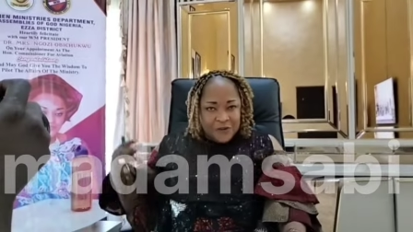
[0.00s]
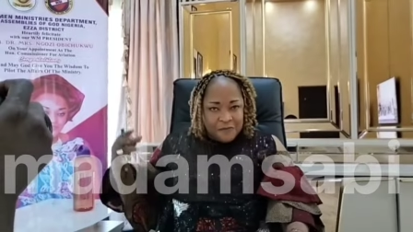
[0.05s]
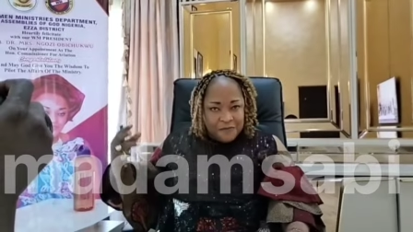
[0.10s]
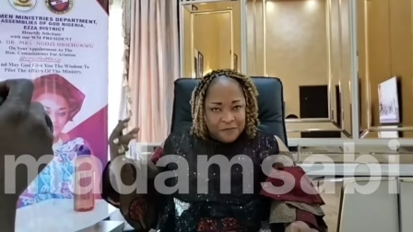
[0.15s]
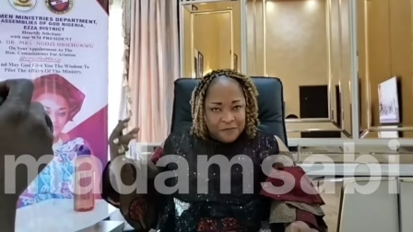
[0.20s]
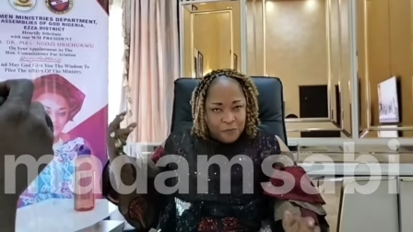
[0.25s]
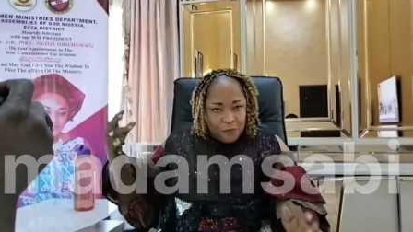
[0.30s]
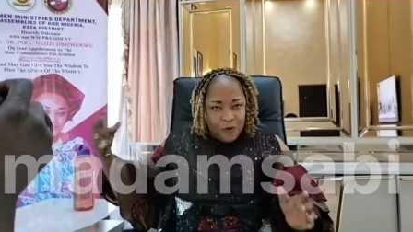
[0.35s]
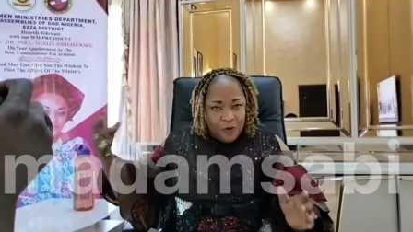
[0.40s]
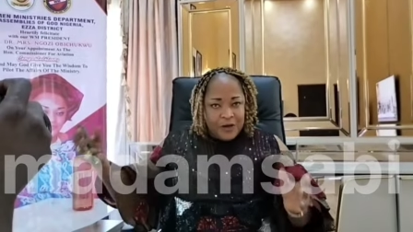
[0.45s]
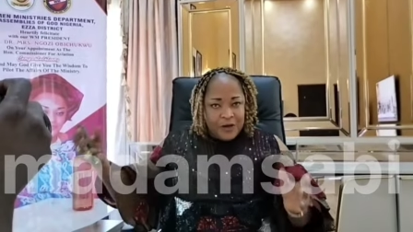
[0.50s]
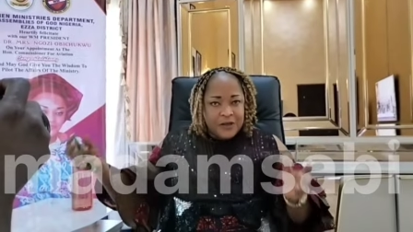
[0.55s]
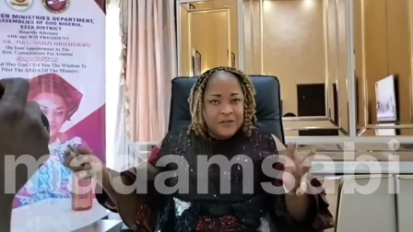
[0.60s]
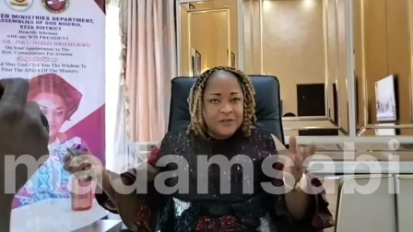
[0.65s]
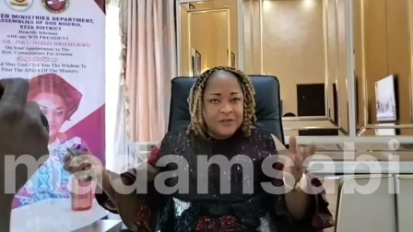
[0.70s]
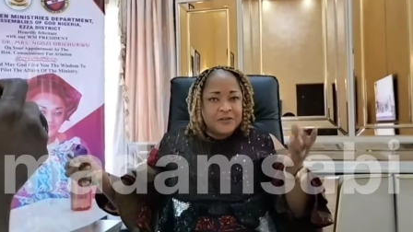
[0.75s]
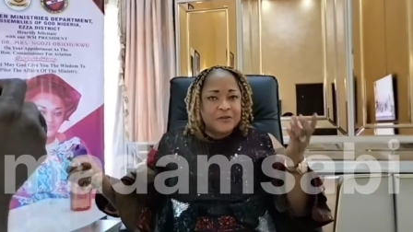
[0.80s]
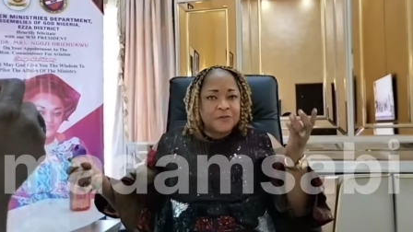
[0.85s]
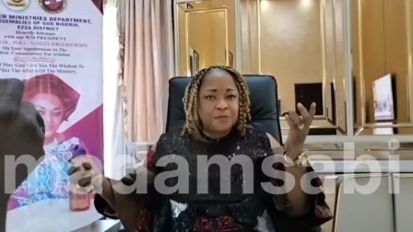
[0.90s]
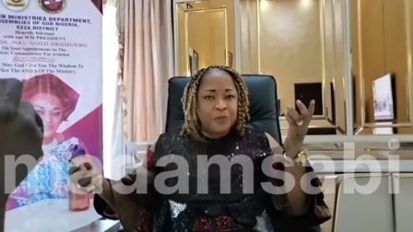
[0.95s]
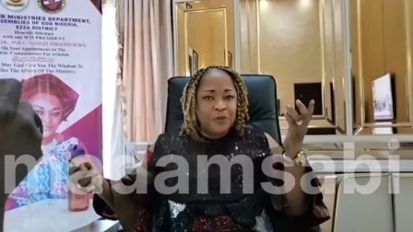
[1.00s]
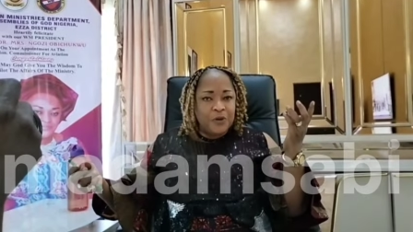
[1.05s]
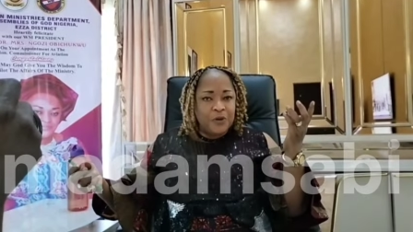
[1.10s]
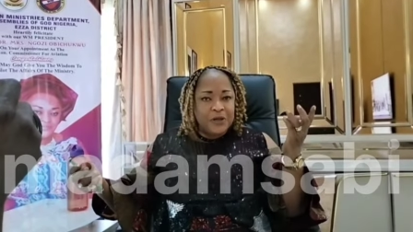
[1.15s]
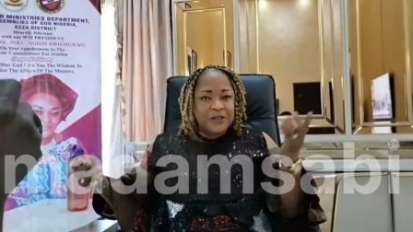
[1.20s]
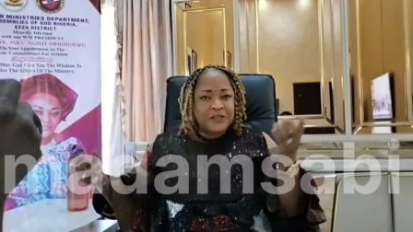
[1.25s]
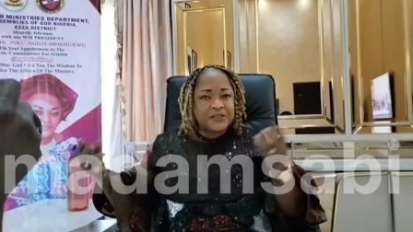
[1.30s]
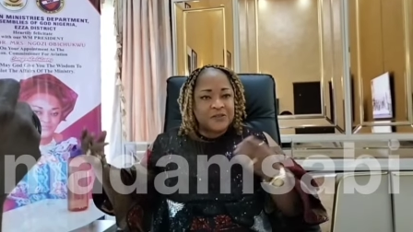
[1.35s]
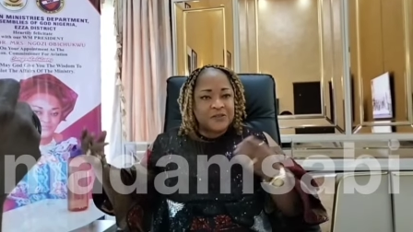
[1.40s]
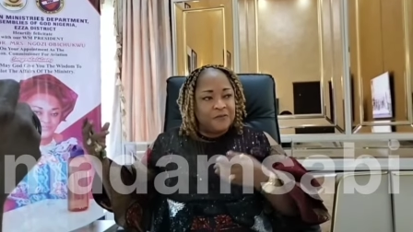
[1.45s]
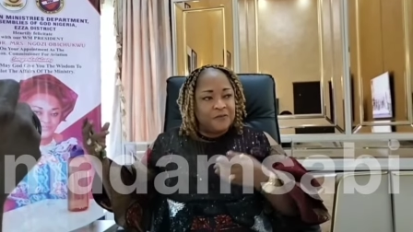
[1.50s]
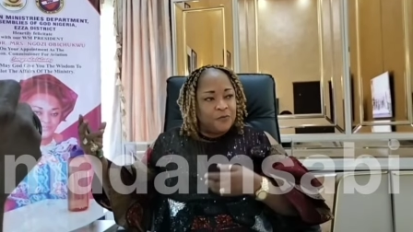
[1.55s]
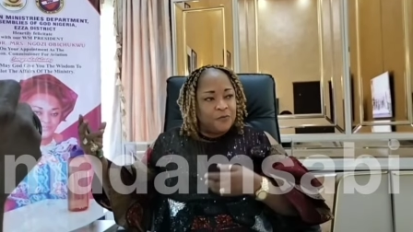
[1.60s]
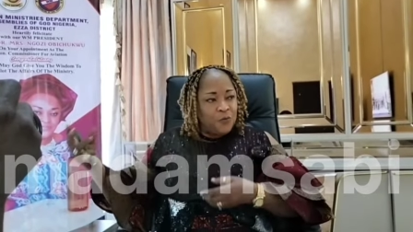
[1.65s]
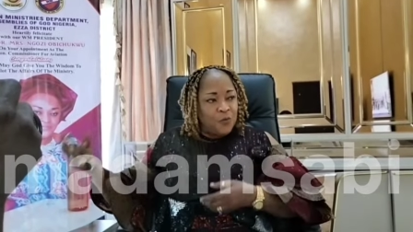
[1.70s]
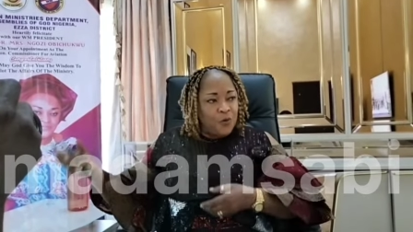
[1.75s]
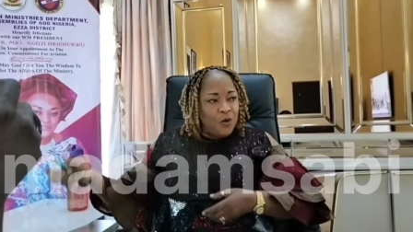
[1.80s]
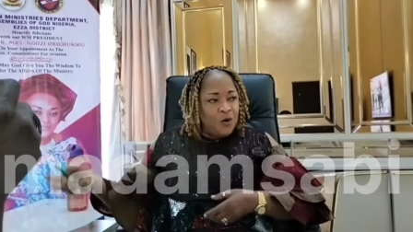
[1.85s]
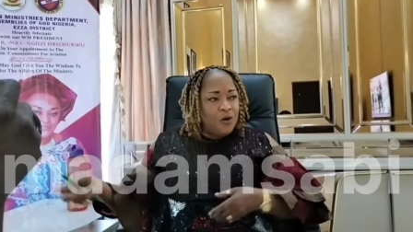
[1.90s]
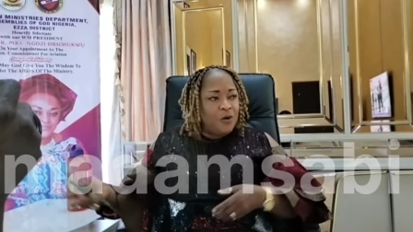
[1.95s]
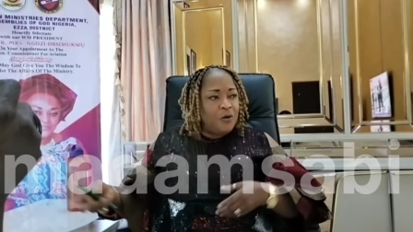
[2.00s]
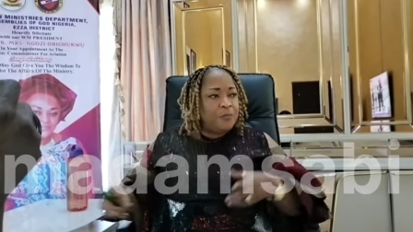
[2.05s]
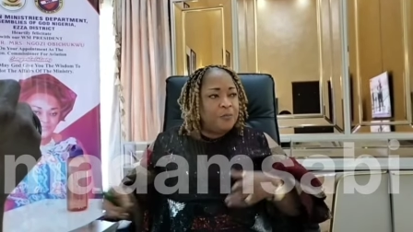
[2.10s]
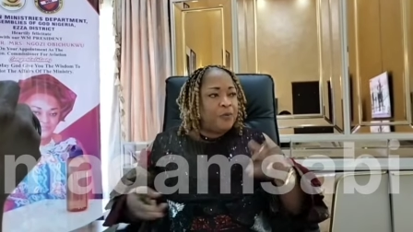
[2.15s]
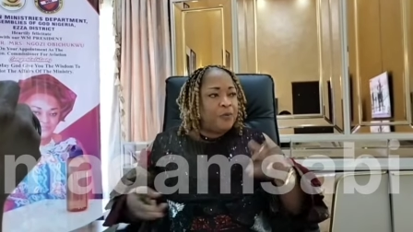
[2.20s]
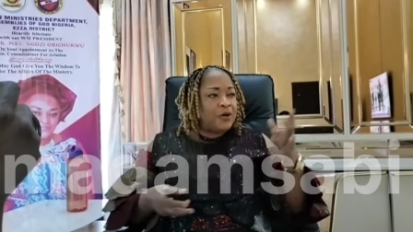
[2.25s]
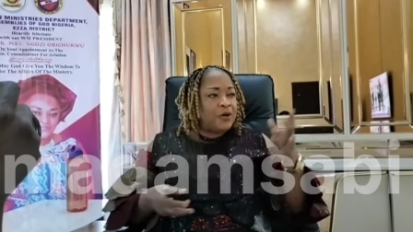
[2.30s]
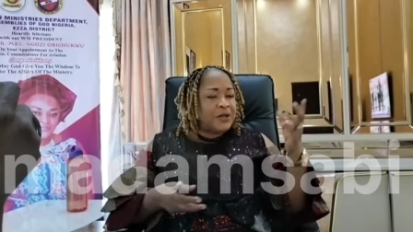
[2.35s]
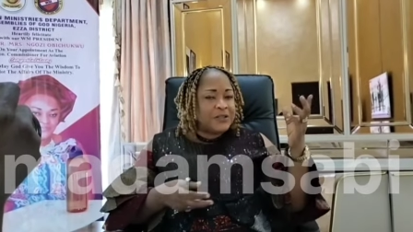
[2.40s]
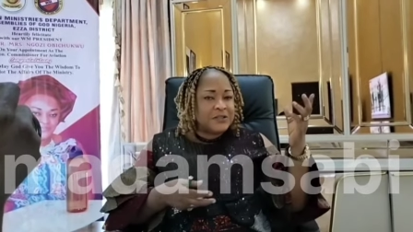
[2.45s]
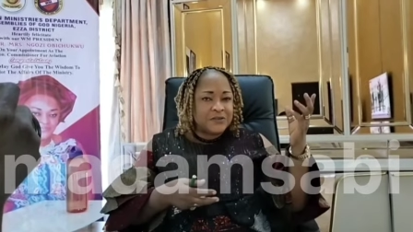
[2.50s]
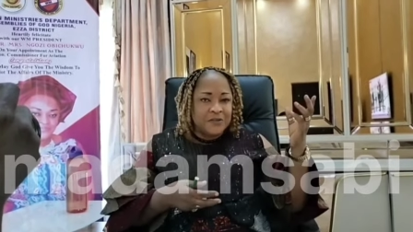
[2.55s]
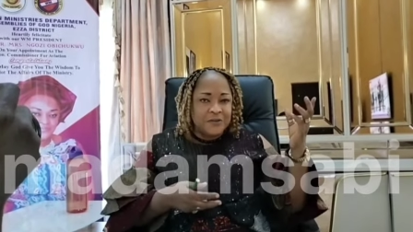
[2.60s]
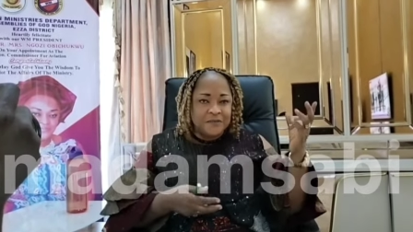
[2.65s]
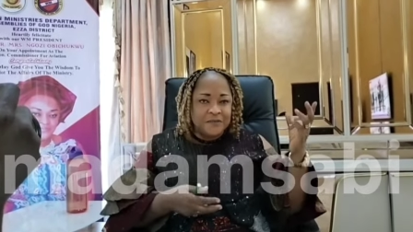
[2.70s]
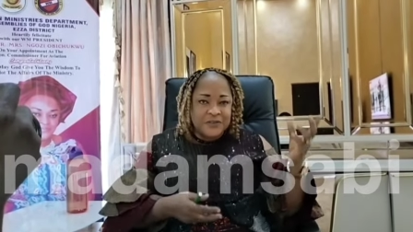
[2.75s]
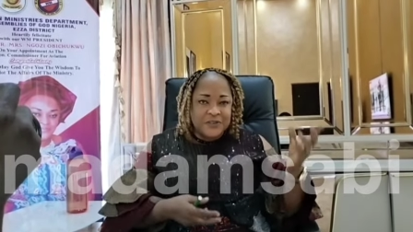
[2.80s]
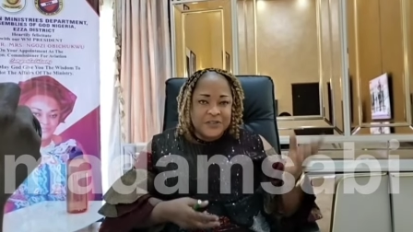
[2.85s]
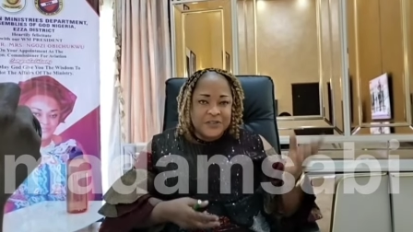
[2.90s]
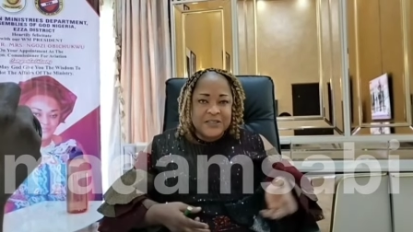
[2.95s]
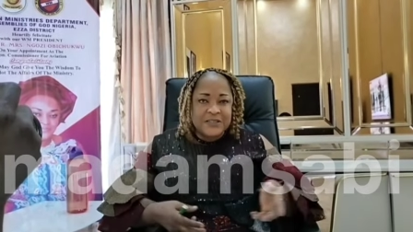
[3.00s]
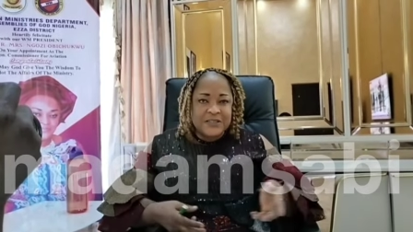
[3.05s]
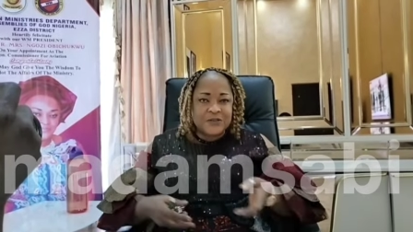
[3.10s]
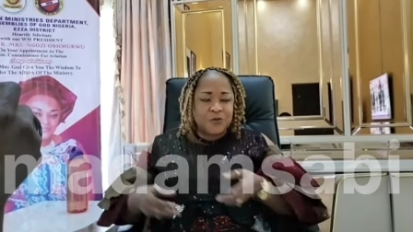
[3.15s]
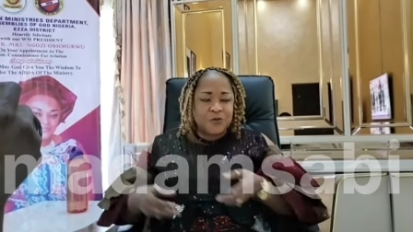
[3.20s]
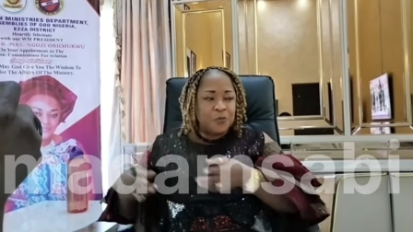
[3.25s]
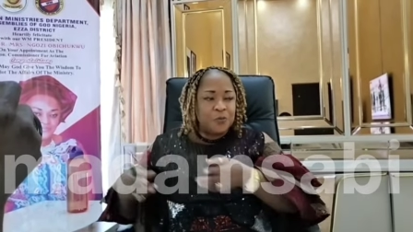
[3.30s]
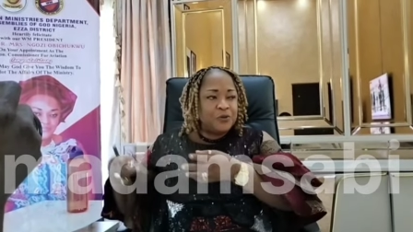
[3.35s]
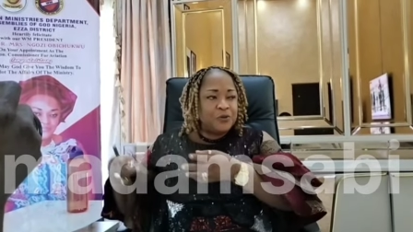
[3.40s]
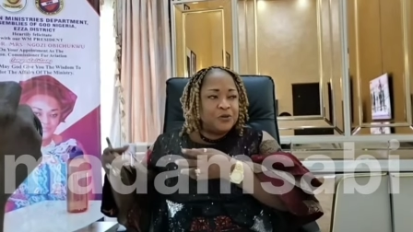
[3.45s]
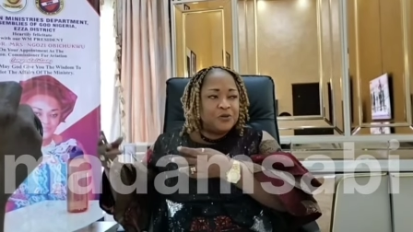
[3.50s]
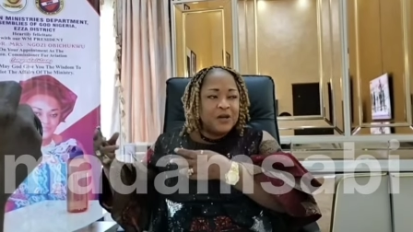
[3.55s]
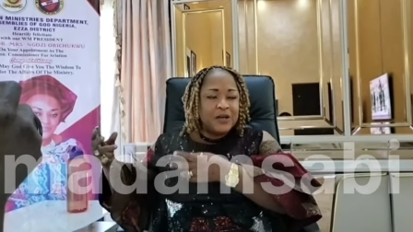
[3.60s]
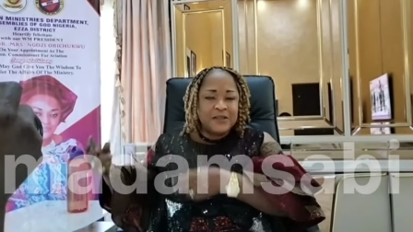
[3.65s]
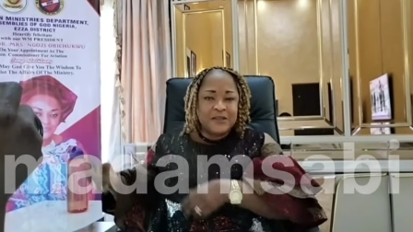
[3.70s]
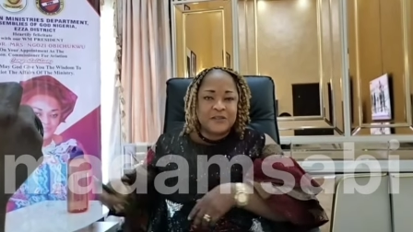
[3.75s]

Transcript: of quarrels, pockets of war, pockets of this, communal,